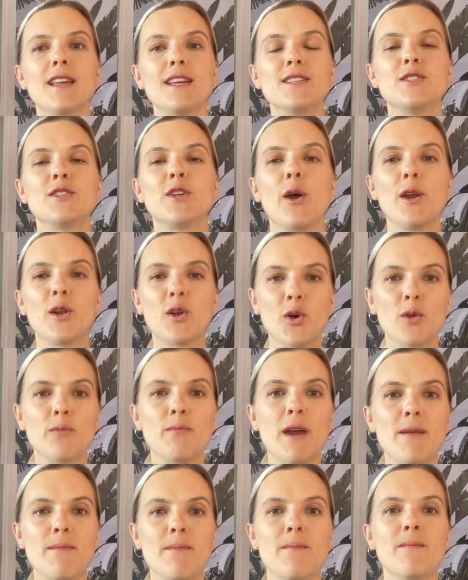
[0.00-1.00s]
So I called
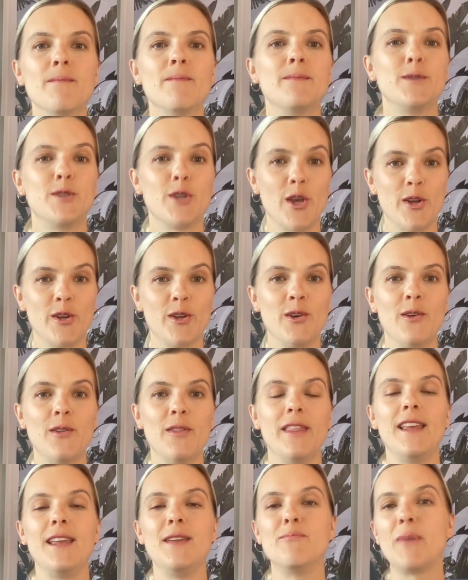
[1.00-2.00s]
my journal
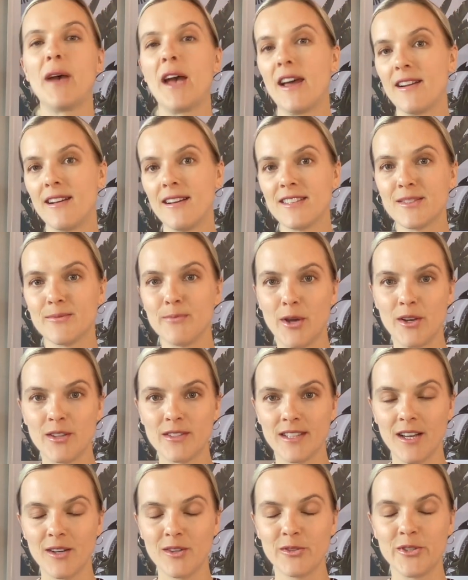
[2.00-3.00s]
the Badass
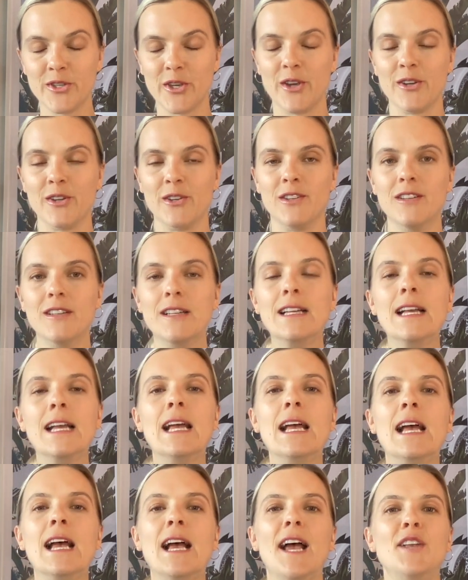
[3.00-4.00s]
Motorcycle Journal,
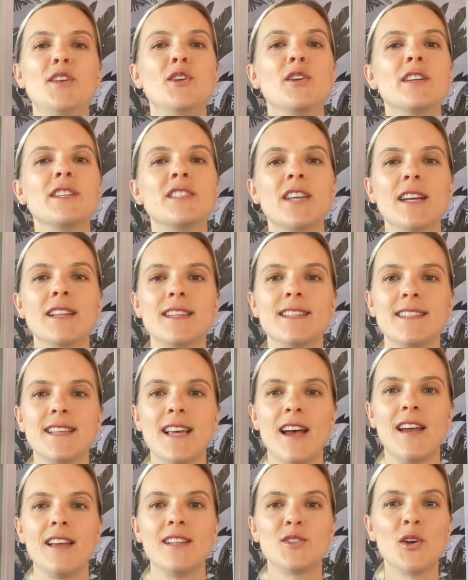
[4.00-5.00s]
and you can check this
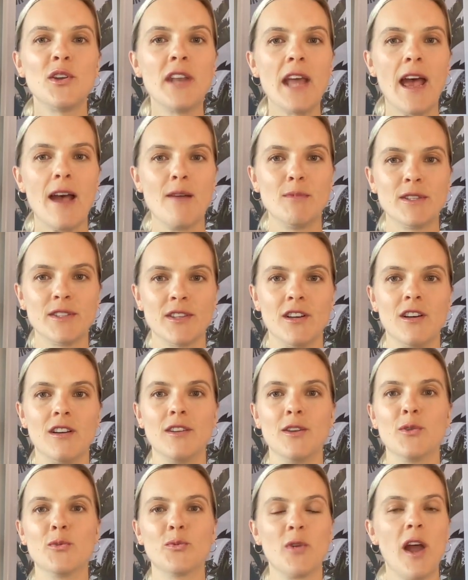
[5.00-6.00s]
out. It's on
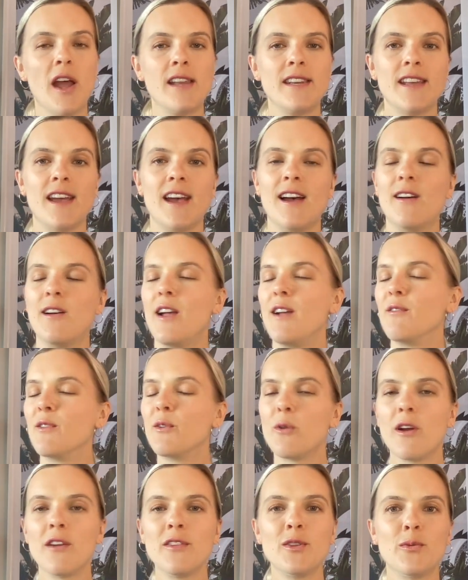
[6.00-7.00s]
Amazon right now,
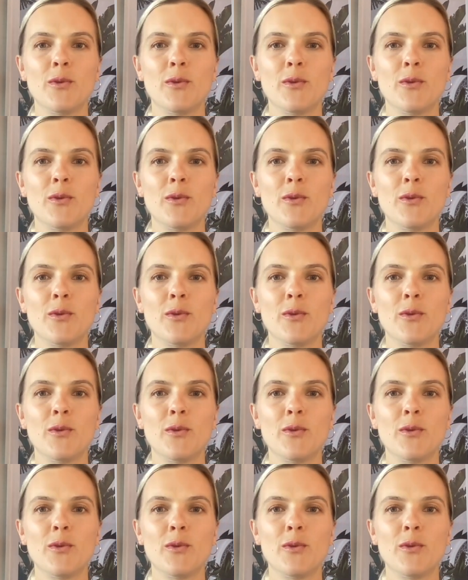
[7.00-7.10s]
everywhere in the